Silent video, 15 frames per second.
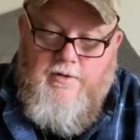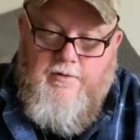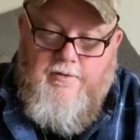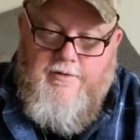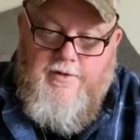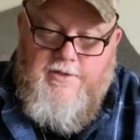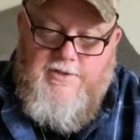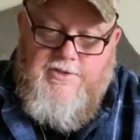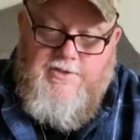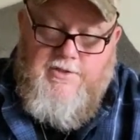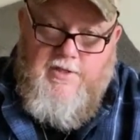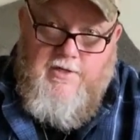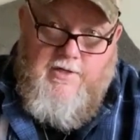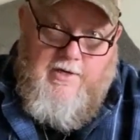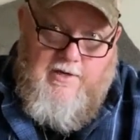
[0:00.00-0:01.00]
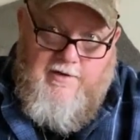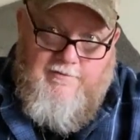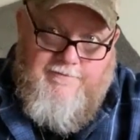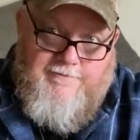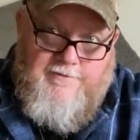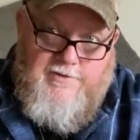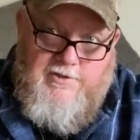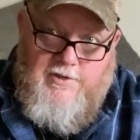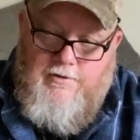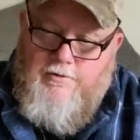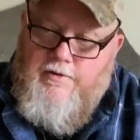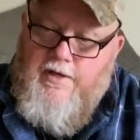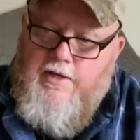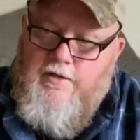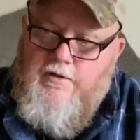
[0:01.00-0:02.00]
This knife
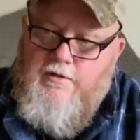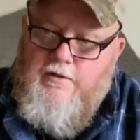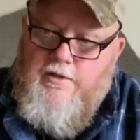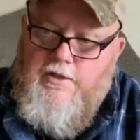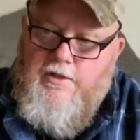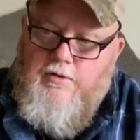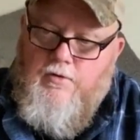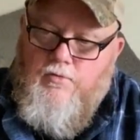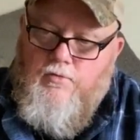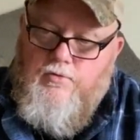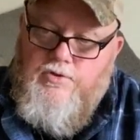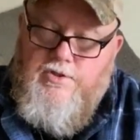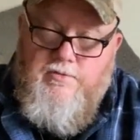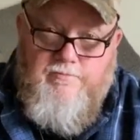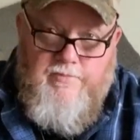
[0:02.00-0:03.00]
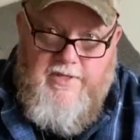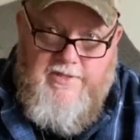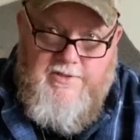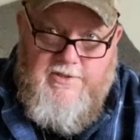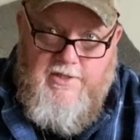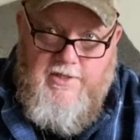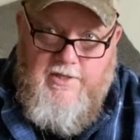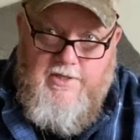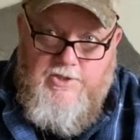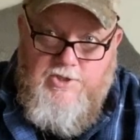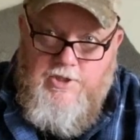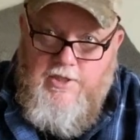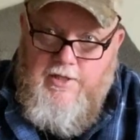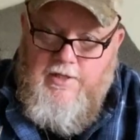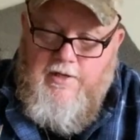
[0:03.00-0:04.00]
single-handedly holds the best
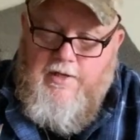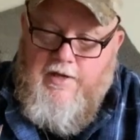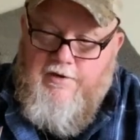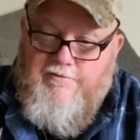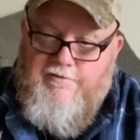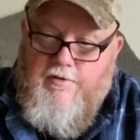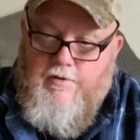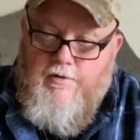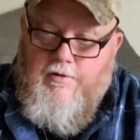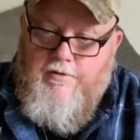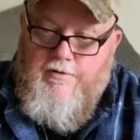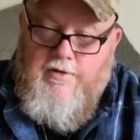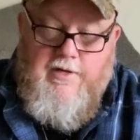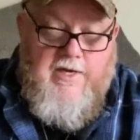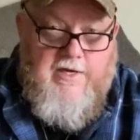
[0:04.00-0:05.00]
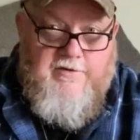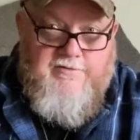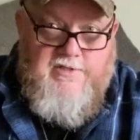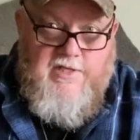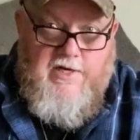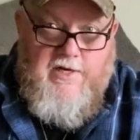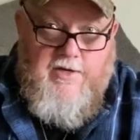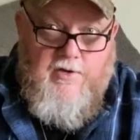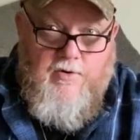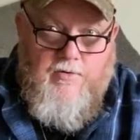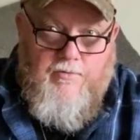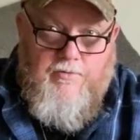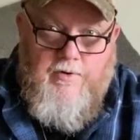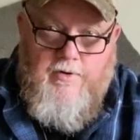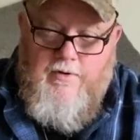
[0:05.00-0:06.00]
edge out of all the knives that I
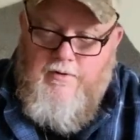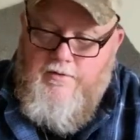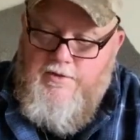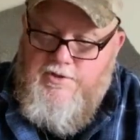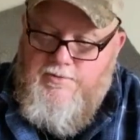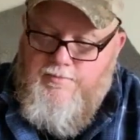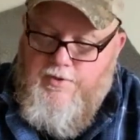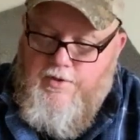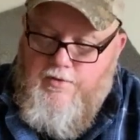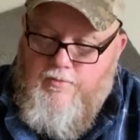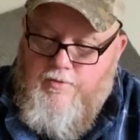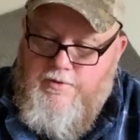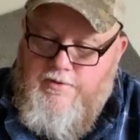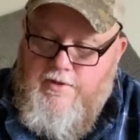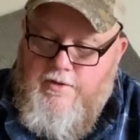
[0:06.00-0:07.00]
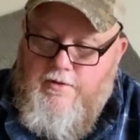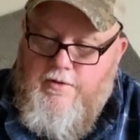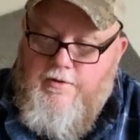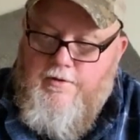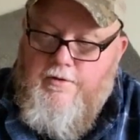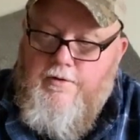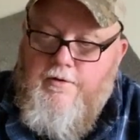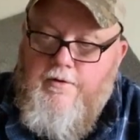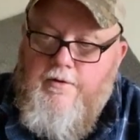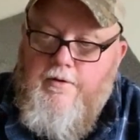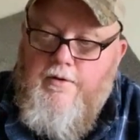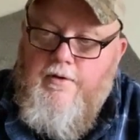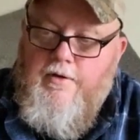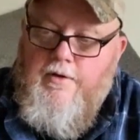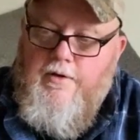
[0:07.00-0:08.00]
own. this Buck 110 Hunter.
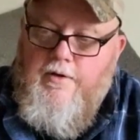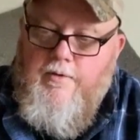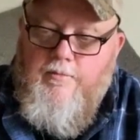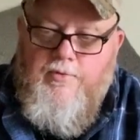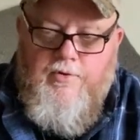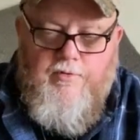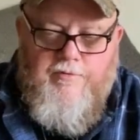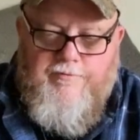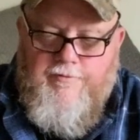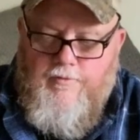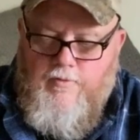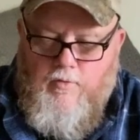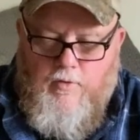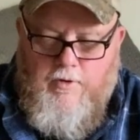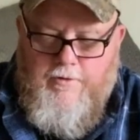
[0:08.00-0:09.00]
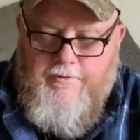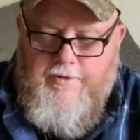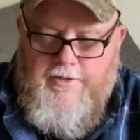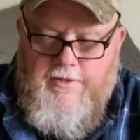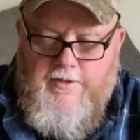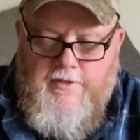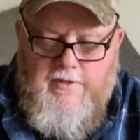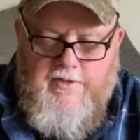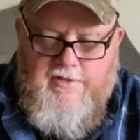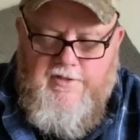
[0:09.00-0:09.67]
Beautiful quality.